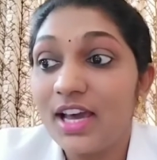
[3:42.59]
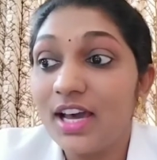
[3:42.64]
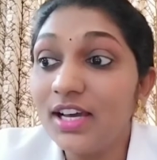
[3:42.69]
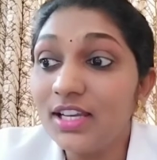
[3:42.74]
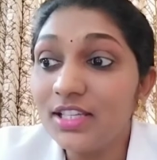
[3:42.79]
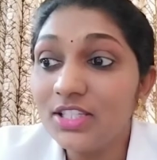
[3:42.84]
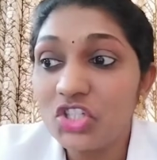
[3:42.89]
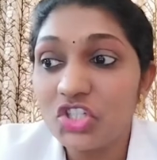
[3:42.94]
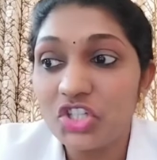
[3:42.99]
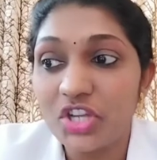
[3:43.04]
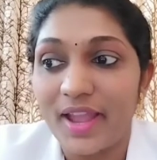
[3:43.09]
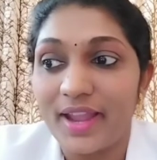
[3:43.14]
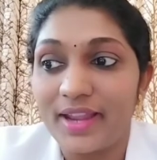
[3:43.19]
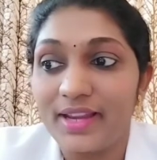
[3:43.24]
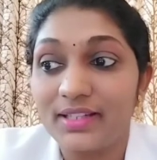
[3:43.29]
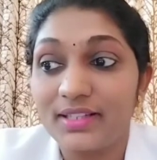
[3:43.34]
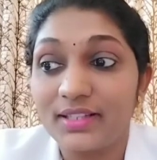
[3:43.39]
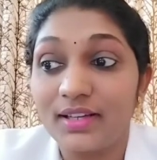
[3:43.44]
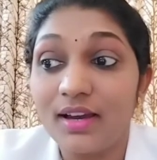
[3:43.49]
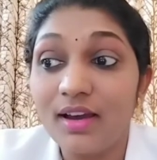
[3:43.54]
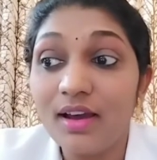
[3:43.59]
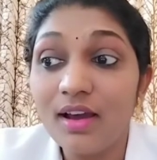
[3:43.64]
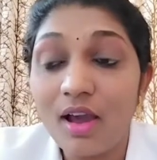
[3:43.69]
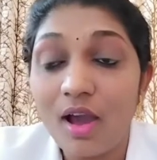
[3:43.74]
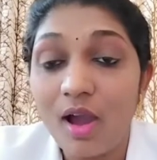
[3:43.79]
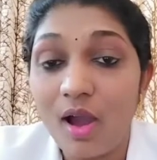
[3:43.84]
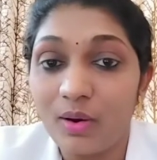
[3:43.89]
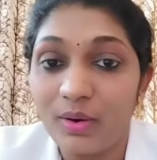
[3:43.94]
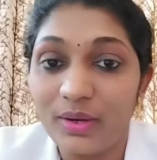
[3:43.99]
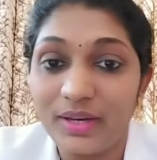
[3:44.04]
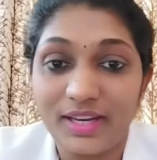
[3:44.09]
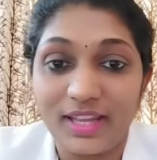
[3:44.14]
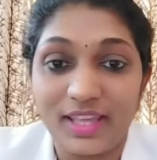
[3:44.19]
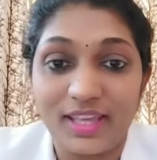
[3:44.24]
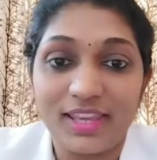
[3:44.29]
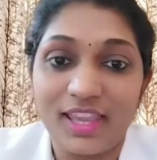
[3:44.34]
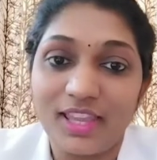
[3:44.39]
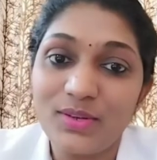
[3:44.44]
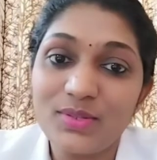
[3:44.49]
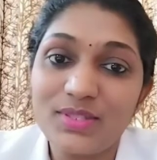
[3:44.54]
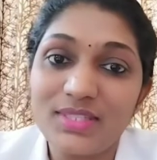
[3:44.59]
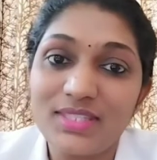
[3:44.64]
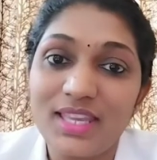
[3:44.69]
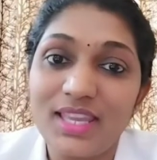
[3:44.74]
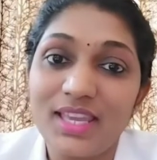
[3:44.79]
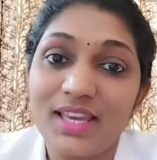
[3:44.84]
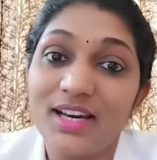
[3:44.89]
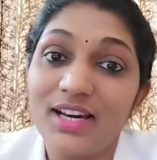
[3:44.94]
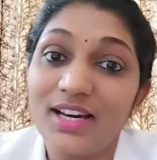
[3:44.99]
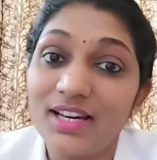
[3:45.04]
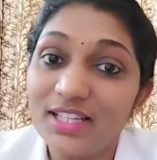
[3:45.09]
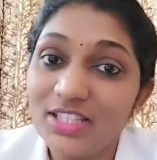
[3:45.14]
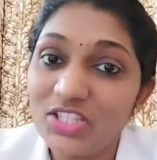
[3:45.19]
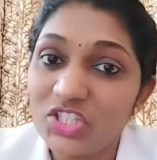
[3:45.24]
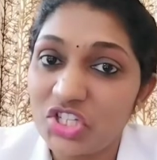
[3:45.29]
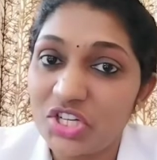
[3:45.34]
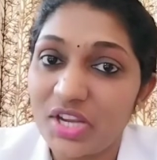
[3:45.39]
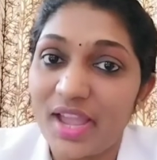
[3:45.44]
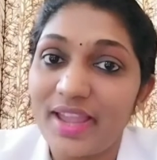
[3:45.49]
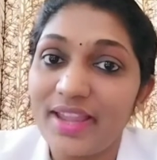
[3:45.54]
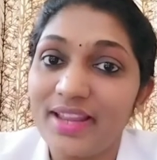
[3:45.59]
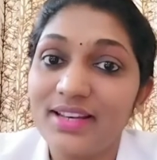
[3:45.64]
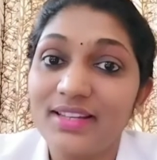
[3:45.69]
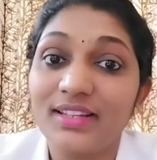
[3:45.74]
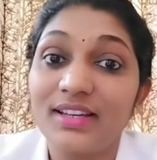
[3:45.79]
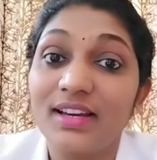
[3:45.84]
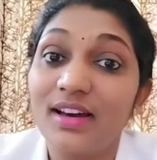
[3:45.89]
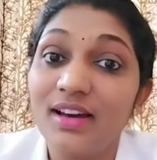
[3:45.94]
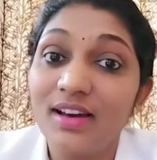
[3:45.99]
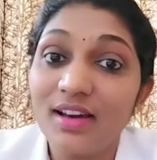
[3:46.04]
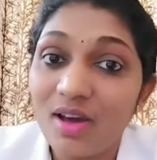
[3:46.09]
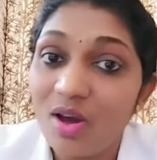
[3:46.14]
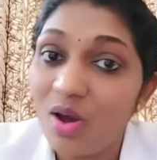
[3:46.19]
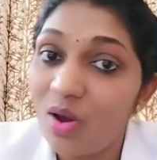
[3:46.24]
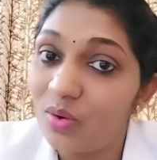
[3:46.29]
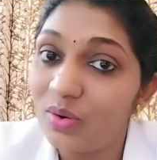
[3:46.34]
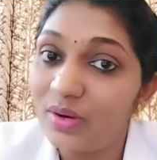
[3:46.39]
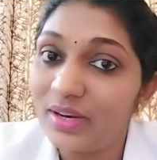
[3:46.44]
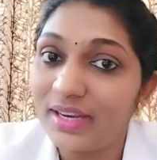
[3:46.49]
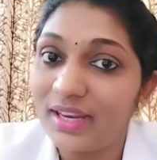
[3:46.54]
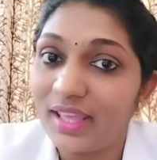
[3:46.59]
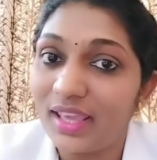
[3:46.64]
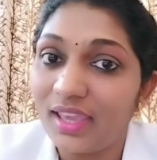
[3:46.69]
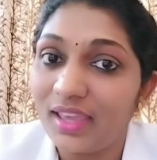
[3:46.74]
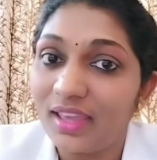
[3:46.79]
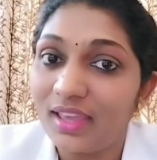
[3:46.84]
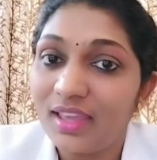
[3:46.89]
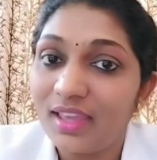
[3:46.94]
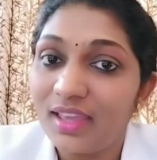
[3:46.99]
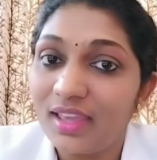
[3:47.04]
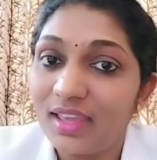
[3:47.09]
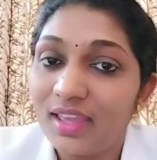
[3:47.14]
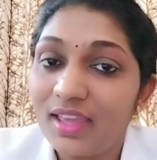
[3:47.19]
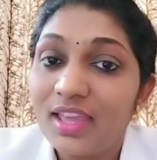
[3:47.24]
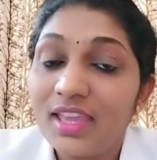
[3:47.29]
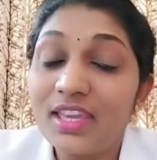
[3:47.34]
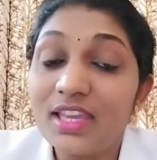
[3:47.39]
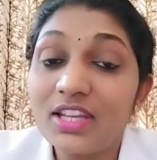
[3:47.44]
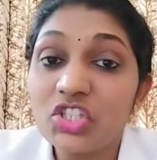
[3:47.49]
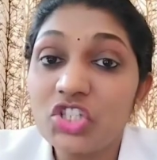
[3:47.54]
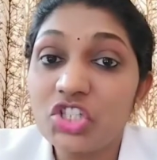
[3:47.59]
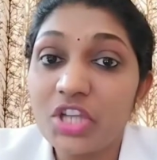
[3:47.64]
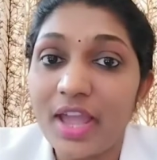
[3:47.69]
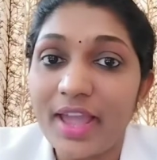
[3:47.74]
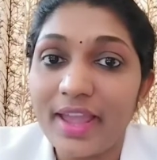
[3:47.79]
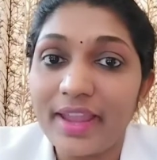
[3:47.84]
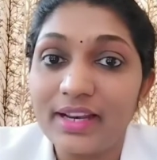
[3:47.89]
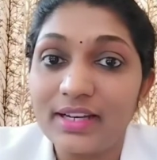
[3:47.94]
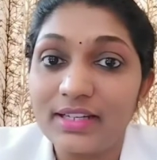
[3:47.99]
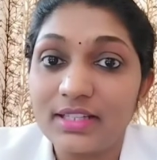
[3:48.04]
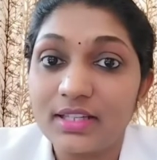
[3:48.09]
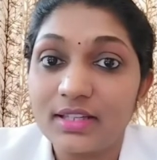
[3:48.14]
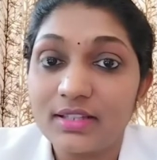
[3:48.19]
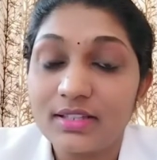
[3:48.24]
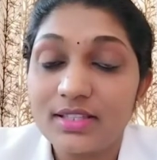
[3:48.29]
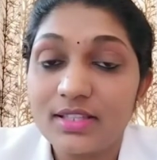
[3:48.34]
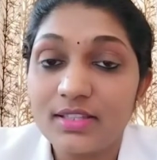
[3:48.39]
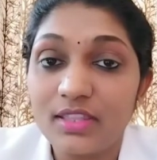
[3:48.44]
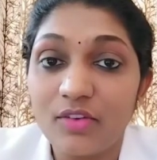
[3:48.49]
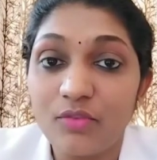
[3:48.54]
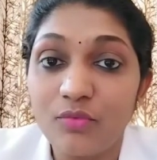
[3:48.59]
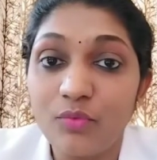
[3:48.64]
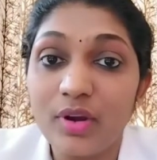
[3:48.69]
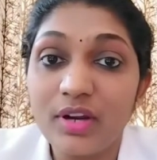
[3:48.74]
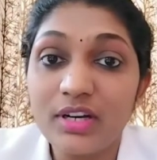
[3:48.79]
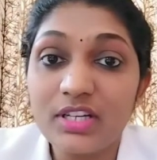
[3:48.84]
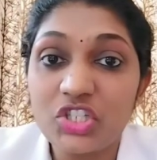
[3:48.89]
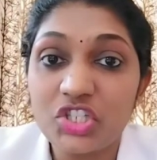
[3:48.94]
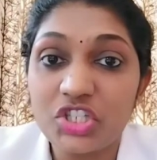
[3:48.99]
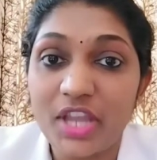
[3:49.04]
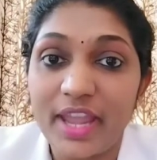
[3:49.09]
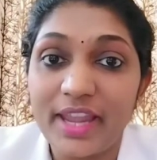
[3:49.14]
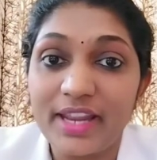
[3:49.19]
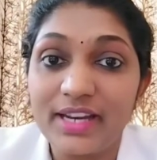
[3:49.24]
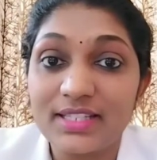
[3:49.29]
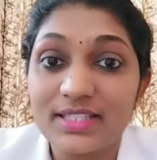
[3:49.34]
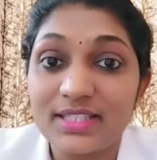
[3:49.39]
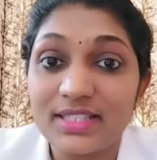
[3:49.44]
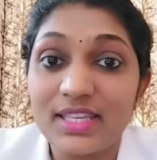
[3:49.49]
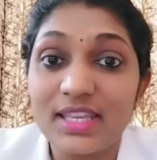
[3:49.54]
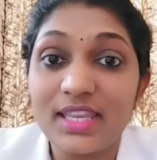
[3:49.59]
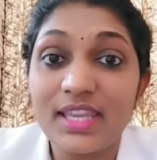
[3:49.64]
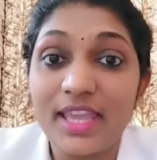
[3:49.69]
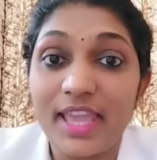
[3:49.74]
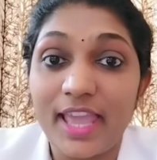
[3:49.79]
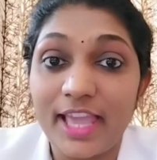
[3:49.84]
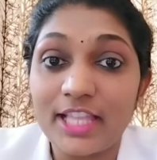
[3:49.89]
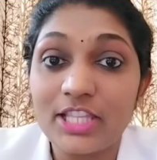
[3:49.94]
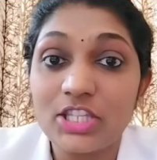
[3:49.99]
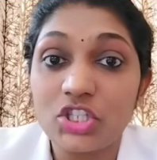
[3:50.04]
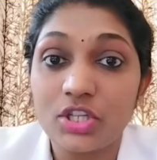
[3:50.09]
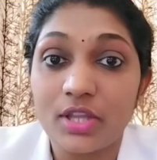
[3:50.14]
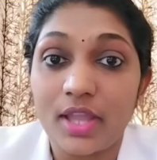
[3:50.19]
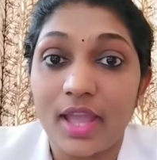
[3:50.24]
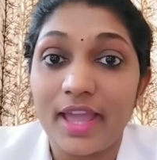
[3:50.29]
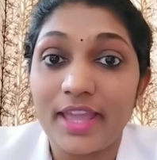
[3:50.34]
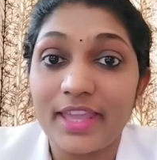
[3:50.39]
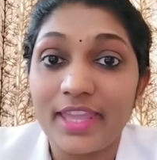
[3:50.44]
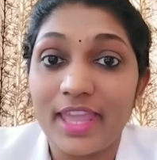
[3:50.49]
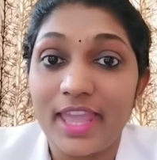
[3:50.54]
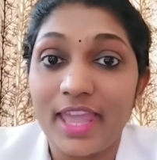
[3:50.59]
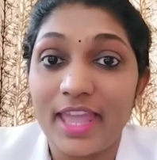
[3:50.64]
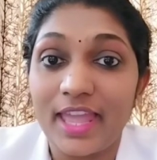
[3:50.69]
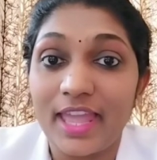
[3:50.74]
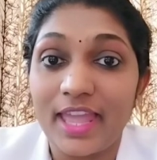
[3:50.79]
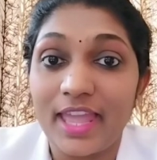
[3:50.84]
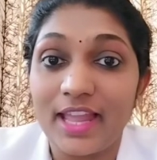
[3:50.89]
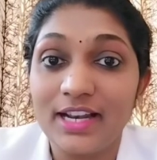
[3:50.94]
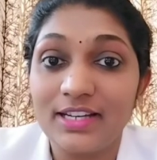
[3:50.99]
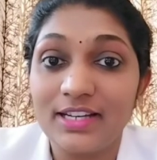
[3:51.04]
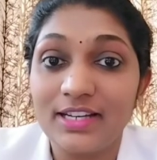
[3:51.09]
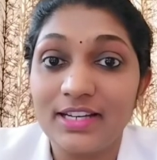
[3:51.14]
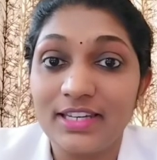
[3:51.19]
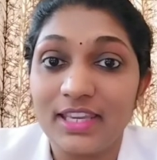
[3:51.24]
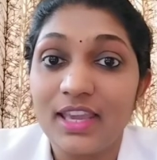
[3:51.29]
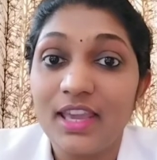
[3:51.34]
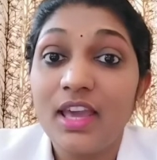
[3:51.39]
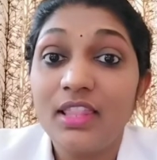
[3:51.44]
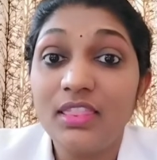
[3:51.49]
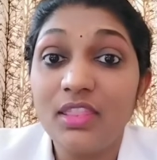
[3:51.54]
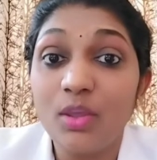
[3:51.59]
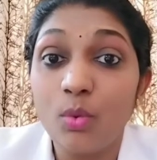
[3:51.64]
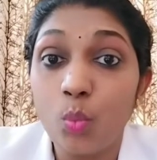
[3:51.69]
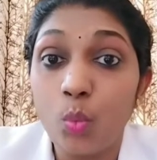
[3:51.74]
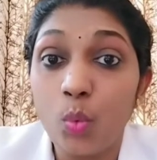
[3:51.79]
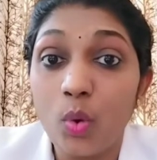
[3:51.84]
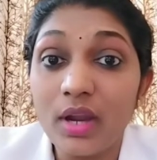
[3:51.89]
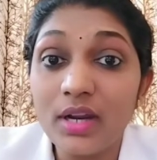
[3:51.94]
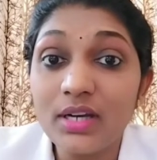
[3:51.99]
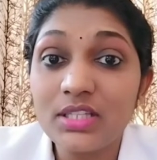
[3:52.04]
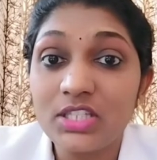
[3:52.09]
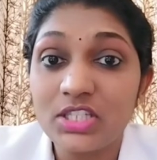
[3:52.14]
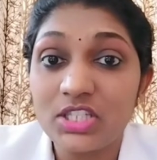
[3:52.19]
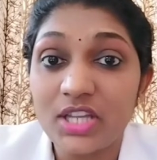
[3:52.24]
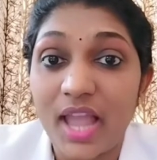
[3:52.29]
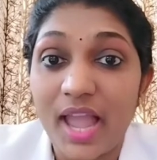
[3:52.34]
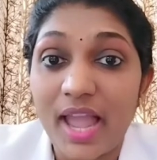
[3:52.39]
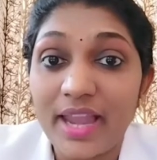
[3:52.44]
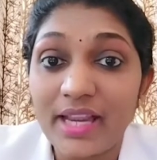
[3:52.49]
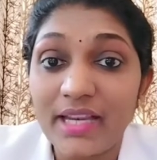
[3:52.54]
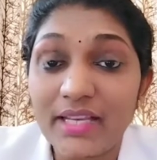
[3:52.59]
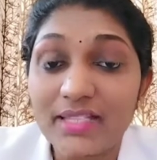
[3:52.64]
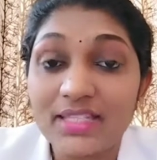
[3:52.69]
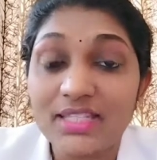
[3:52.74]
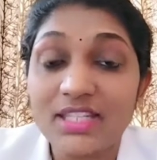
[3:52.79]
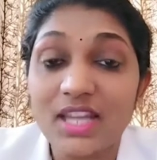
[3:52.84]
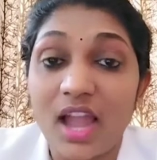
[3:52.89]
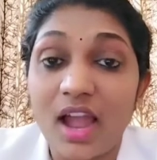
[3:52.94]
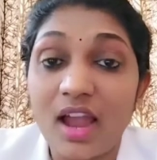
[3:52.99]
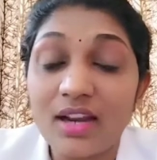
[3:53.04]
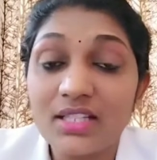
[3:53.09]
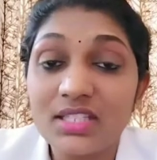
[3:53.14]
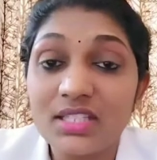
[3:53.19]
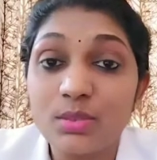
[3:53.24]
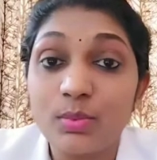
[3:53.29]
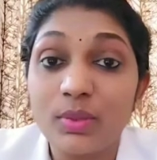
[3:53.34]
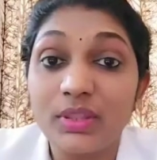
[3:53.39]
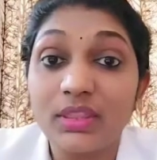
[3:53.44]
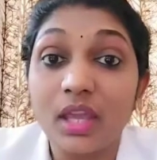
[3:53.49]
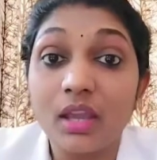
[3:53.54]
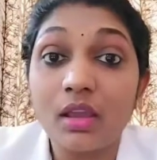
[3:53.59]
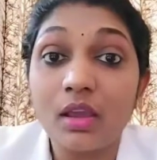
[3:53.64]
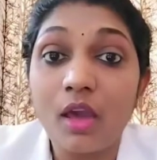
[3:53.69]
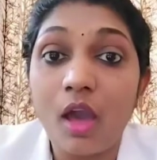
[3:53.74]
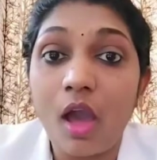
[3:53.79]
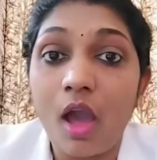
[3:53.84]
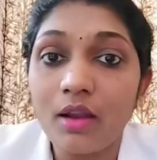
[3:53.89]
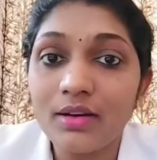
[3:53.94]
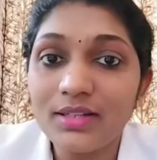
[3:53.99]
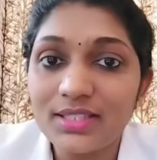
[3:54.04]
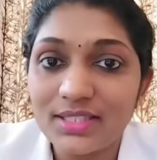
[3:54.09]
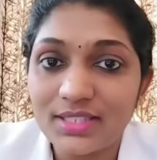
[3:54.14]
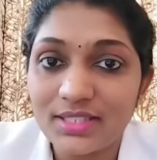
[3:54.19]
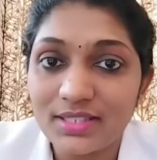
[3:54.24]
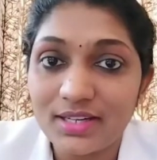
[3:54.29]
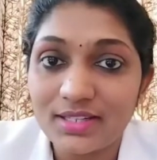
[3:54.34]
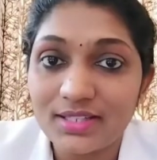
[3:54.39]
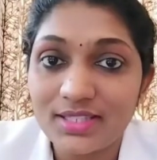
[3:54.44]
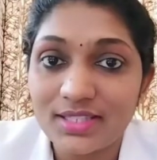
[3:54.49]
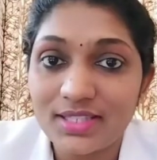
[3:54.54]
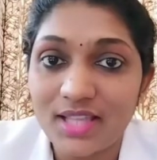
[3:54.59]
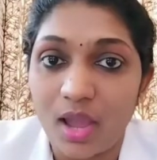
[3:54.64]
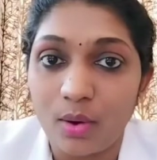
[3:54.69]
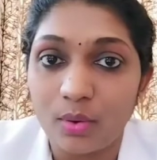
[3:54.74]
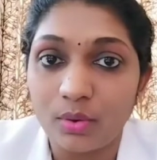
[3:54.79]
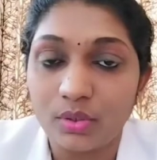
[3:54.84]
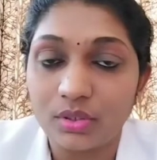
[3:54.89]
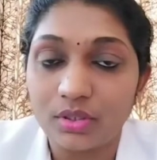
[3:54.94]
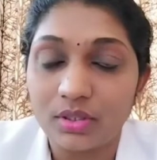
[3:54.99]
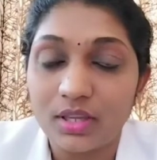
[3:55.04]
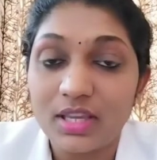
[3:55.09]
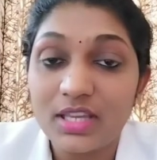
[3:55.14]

A child, a holiday. Can you see? A child, a holiday. Here child, the word child, C-H-I-L-D. The word child starts with a consonant sound.